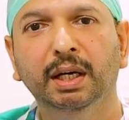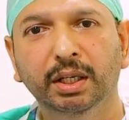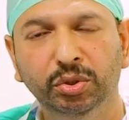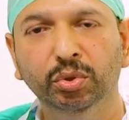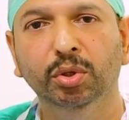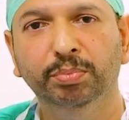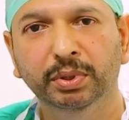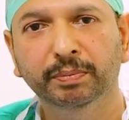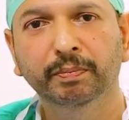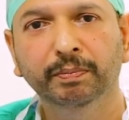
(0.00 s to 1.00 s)
Europe.
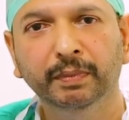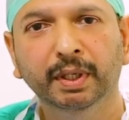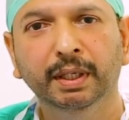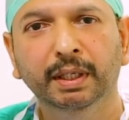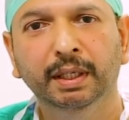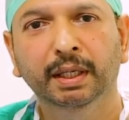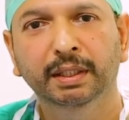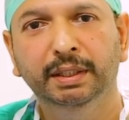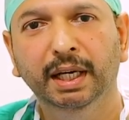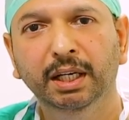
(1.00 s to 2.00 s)

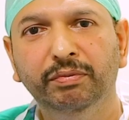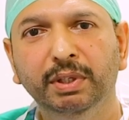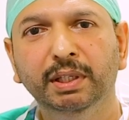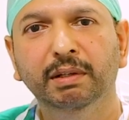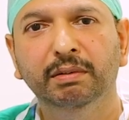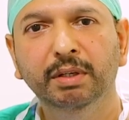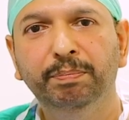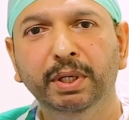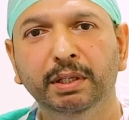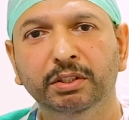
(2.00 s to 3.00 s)
Dilophilaria
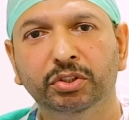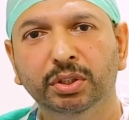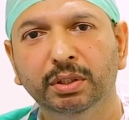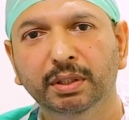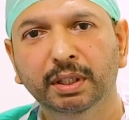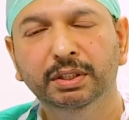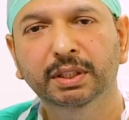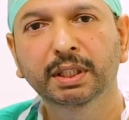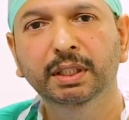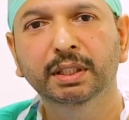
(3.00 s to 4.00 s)
repens is
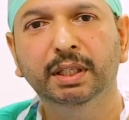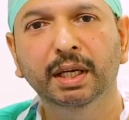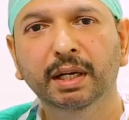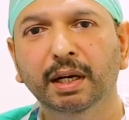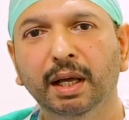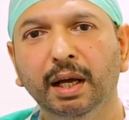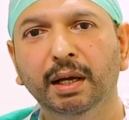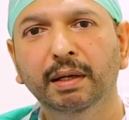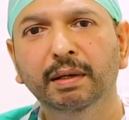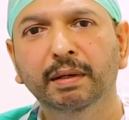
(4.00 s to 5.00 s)
seen in Kerala
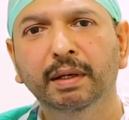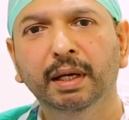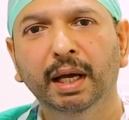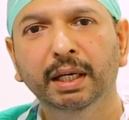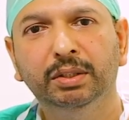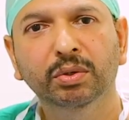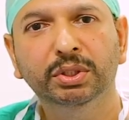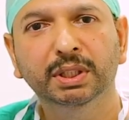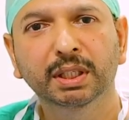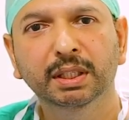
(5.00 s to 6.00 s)
and
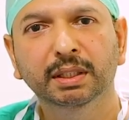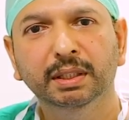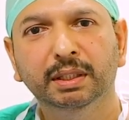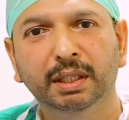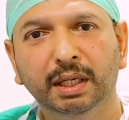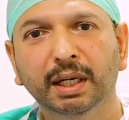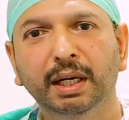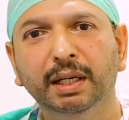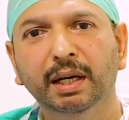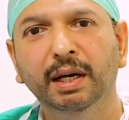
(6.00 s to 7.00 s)
coastal
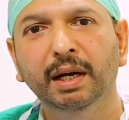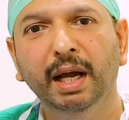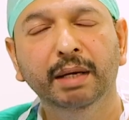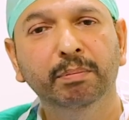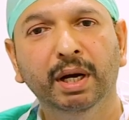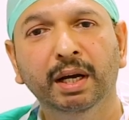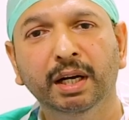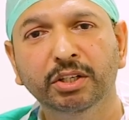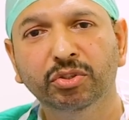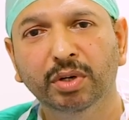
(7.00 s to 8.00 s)
Karnataka and
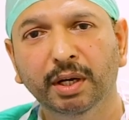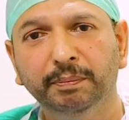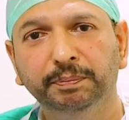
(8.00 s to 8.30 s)
Maharashtra.